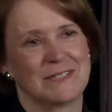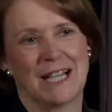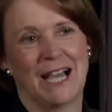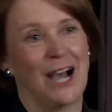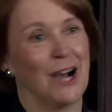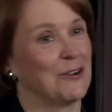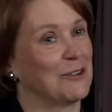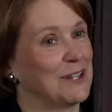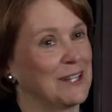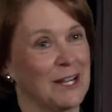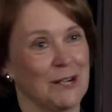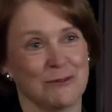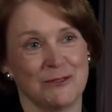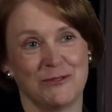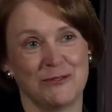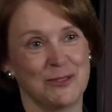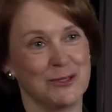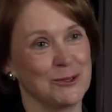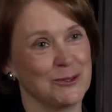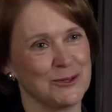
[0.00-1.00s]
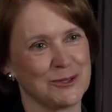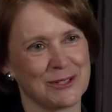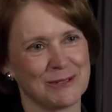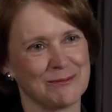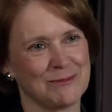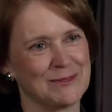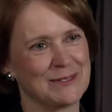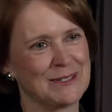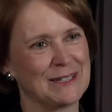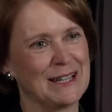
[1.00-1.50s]
How could I refuse?
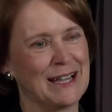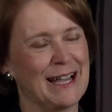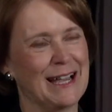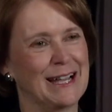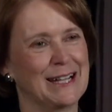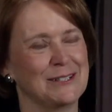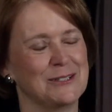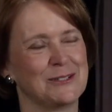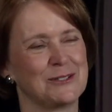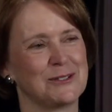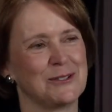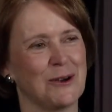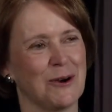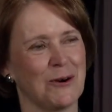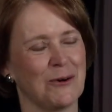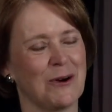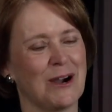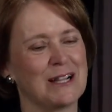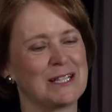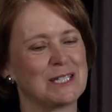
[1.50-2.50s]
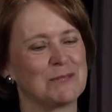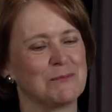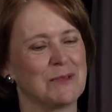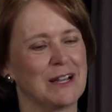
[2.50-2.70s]
And so I